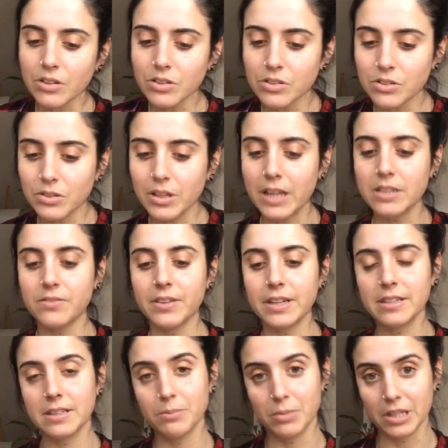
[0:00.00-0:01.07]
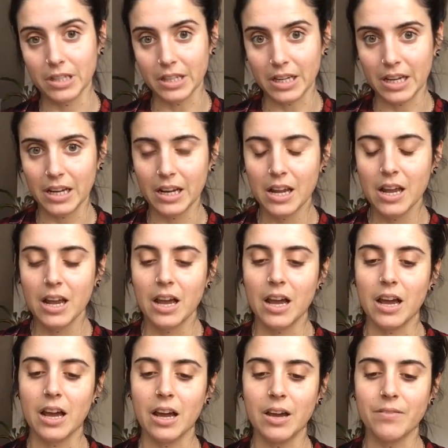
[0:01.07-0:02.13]
So that's flexibility.
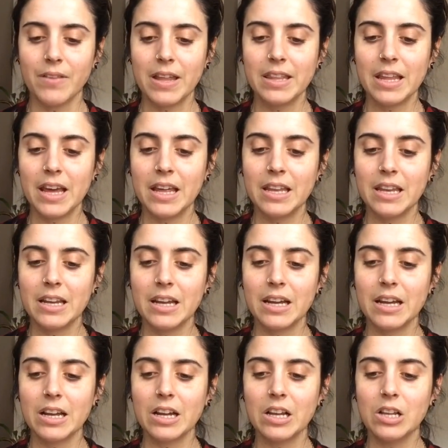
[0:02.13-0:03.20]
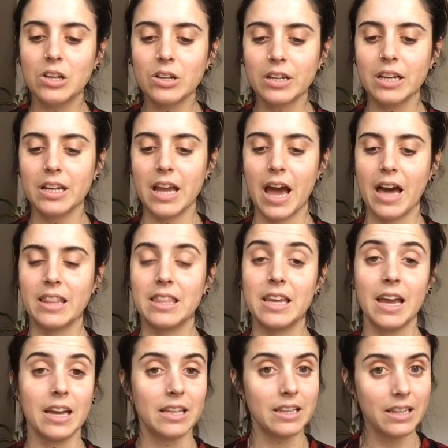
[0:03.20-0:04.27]
And then looking at
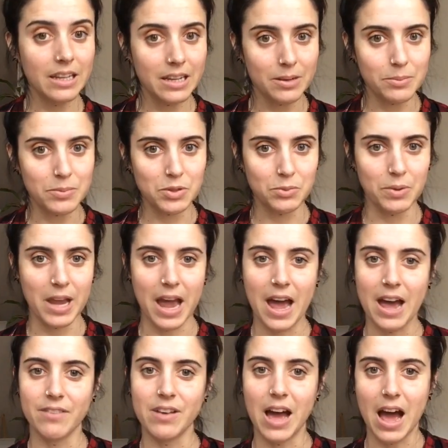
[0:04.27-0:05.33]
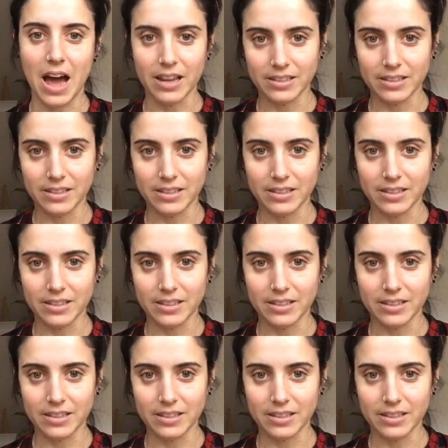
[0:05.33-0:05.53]
the 8 limbs, we have